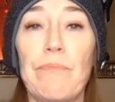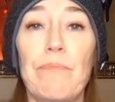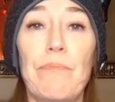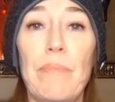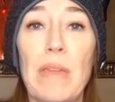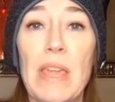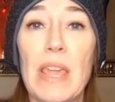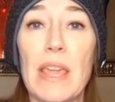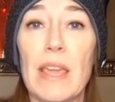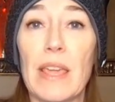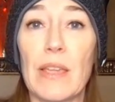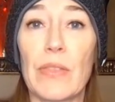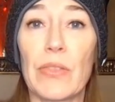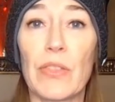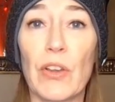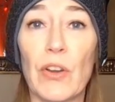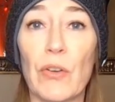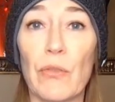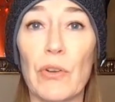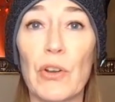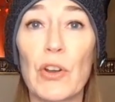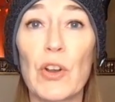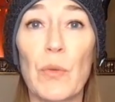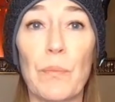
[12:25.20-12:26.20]
being in the
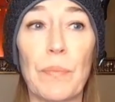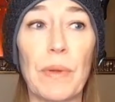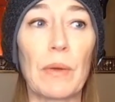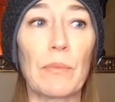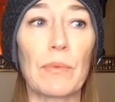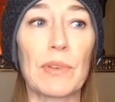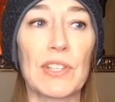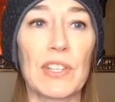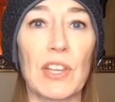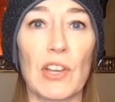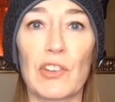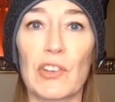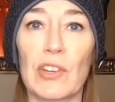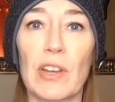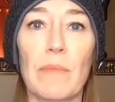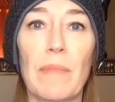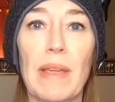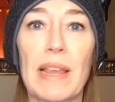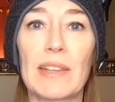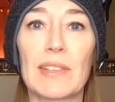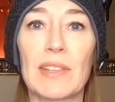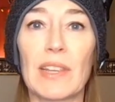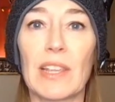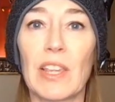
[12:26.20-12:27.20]
group. It was such an
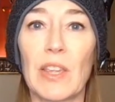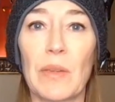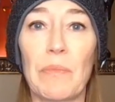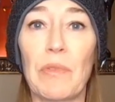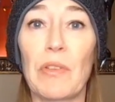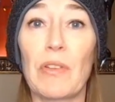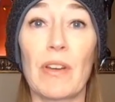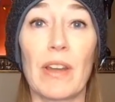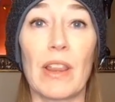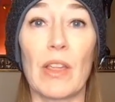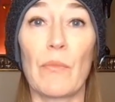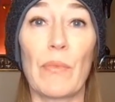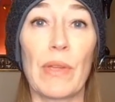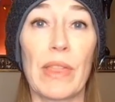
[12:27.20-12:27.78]
amazing community.